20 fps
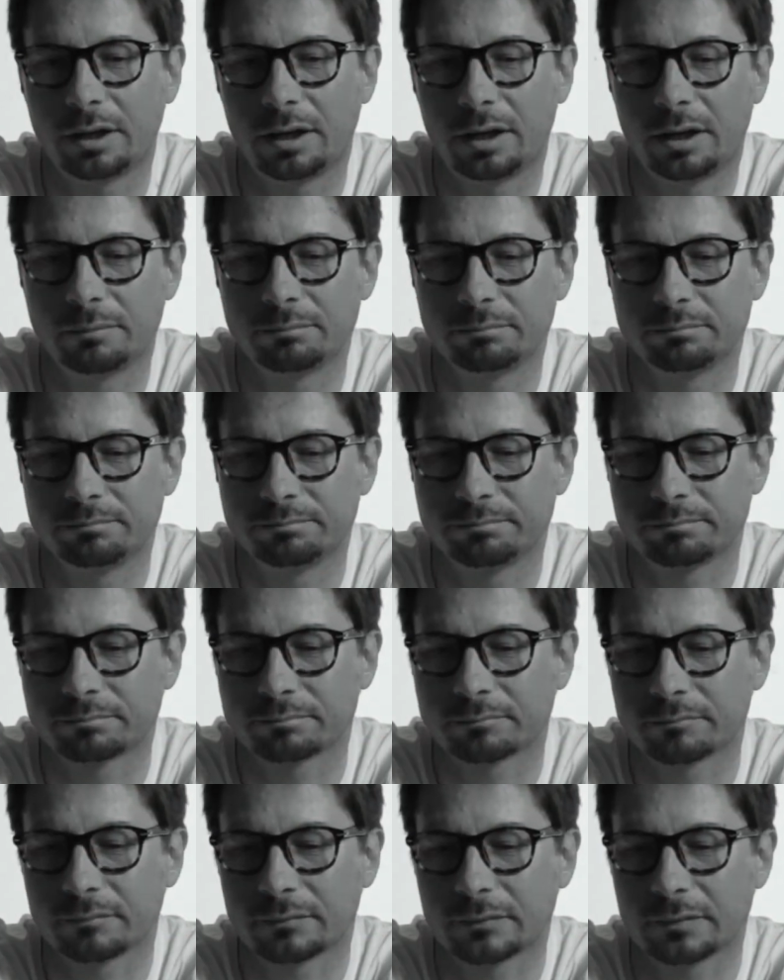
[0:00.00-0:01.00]
um,
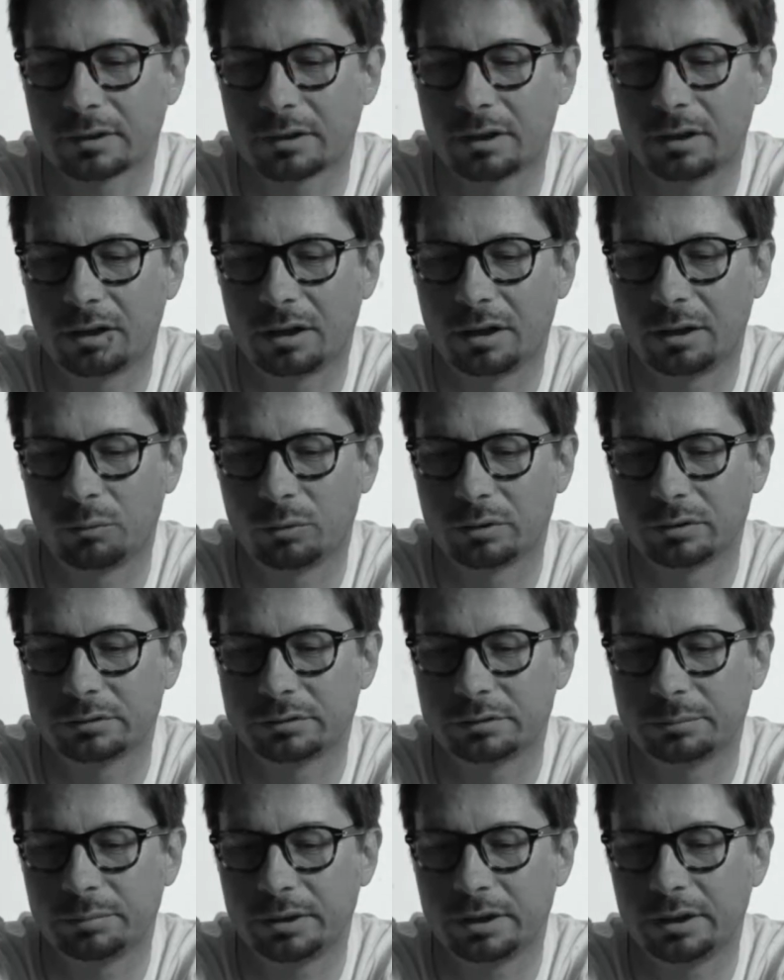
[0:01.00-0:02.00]
I wanted
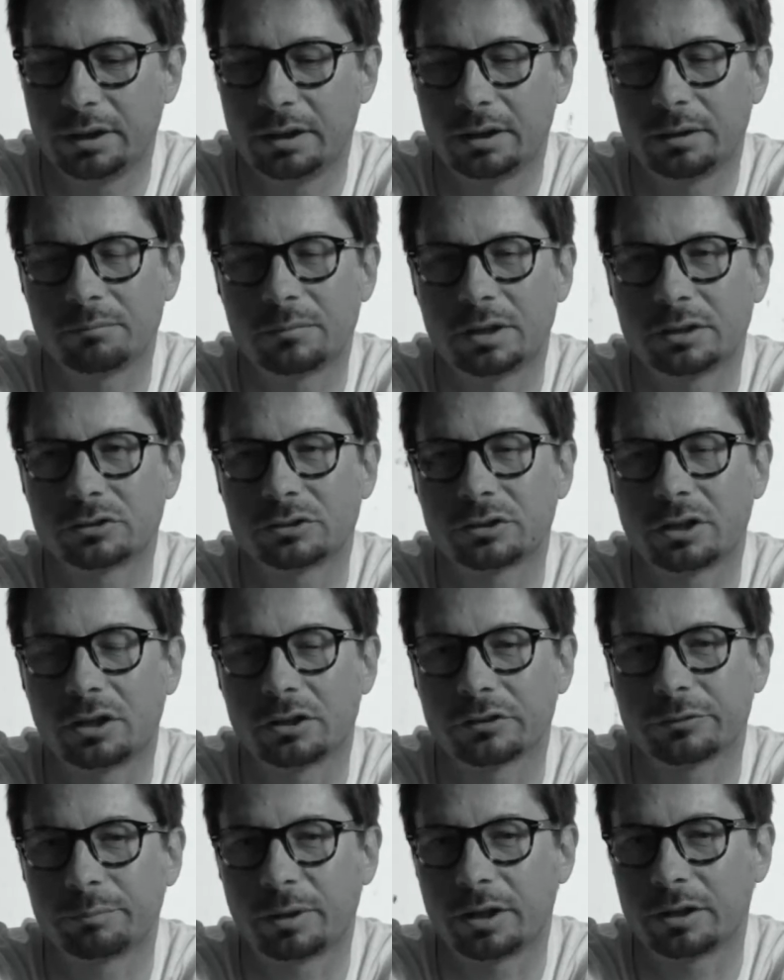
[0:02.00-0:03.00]
to be a, a,
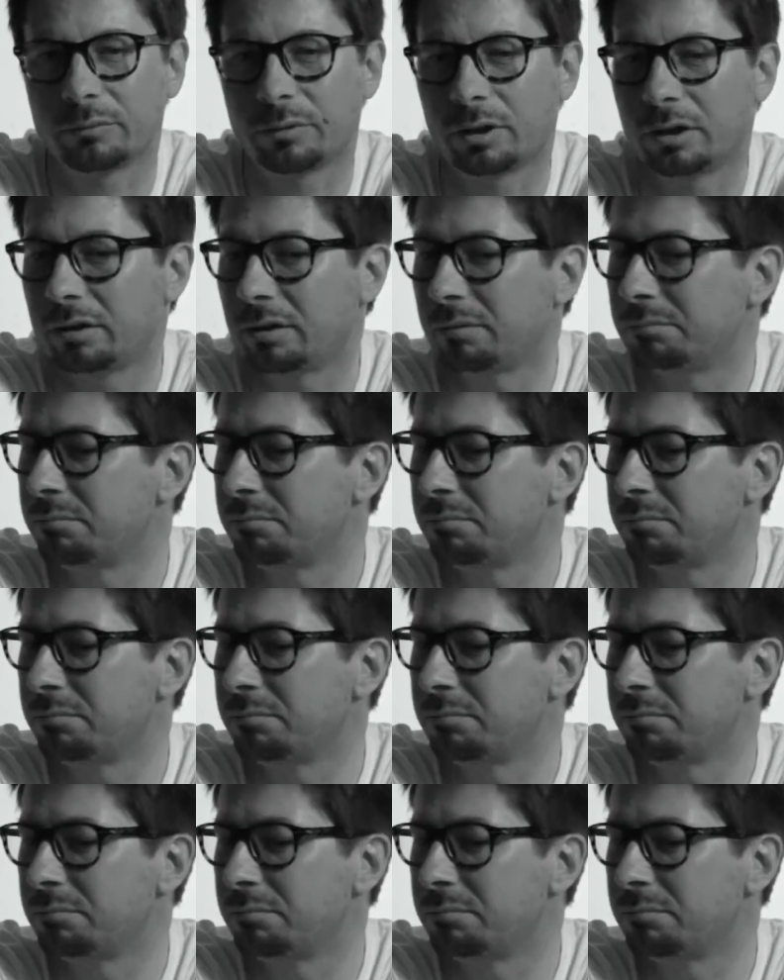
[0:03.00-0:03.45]
trials bike rider, a